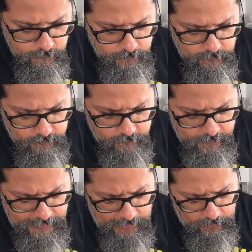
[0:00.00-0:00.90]
So
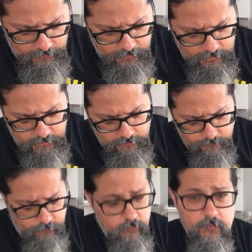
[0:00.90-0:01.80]
yeah,
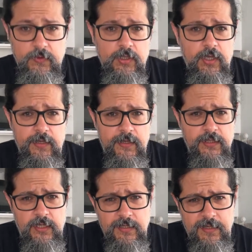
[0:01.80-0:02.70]
in
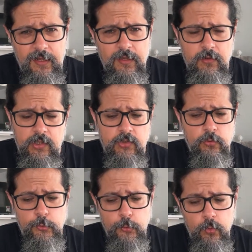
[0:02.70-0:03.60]
India, you
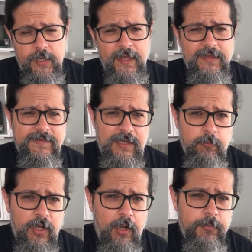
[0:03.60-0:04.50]
do get some
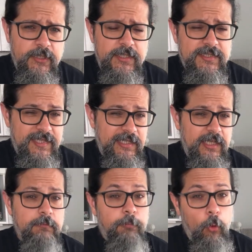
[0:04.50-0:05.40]
companies
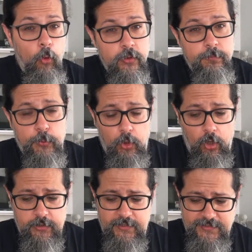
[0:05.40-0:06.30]
selling bone
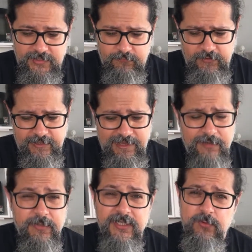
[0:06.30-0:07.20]
broth and stuff like that,
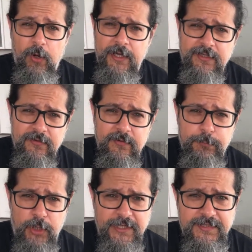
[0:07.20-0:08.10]
but it's quite
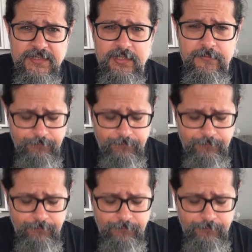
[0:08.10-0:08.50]
pricey.